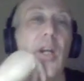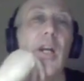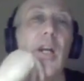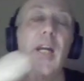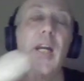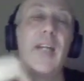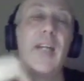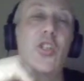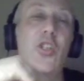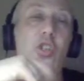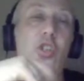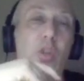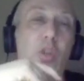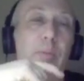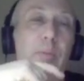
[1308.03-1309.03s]
It
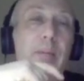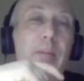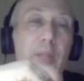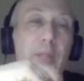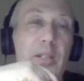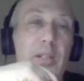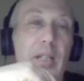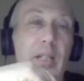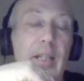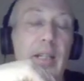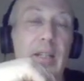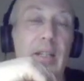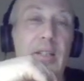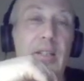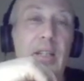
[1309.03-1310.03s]
should be
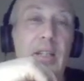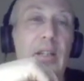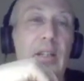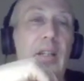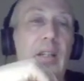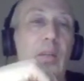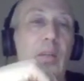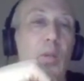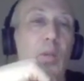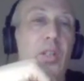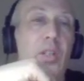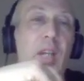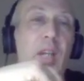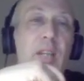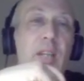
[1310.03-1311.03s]
Merzlikins here, in which
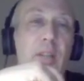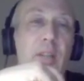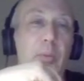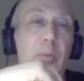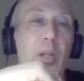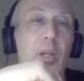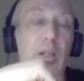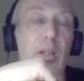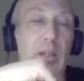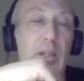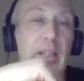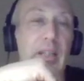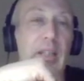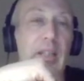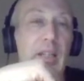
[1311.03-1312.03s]
case I'm going to
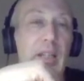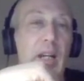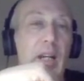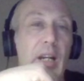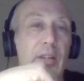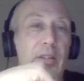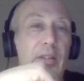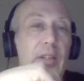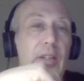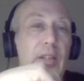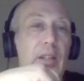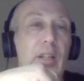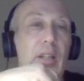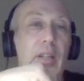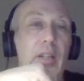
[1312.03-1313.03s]
lean the under.
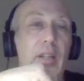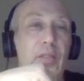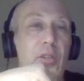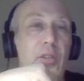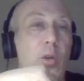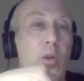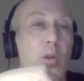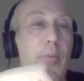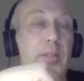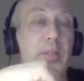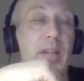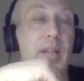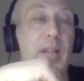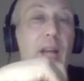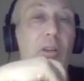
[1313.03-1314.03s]
If it's
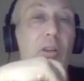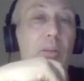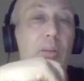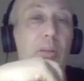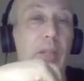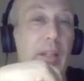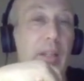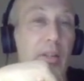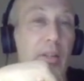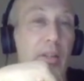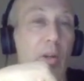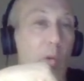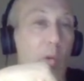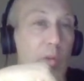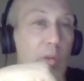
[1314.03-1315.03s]
Korpisalo, I'm leaning the
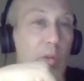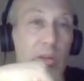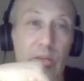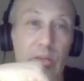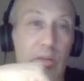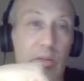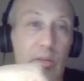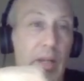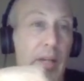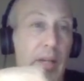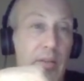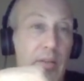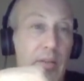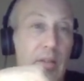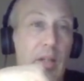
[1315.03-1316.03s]
over. And
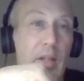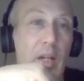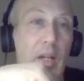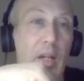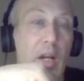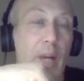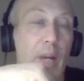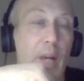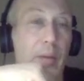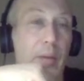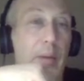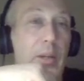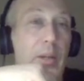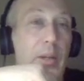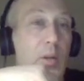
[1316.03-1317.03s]
I'm probably
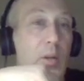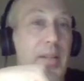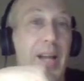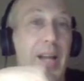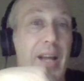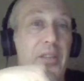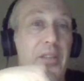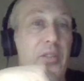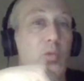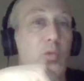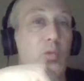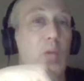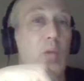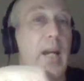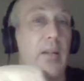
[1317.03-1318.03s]
going Dallas in
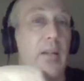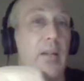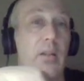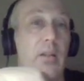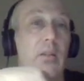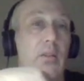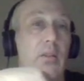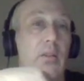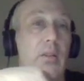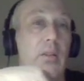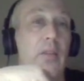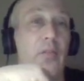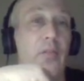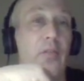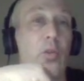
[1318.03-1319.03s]
rank if
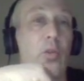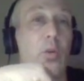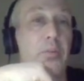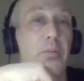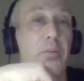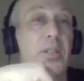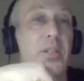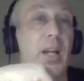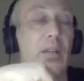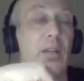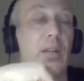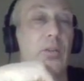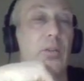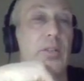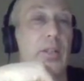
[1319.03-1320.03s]
Korpisalo
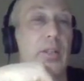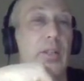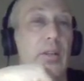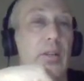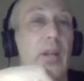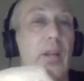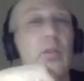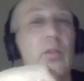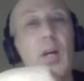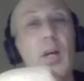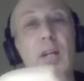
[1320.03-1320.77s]
is in. Otherwise,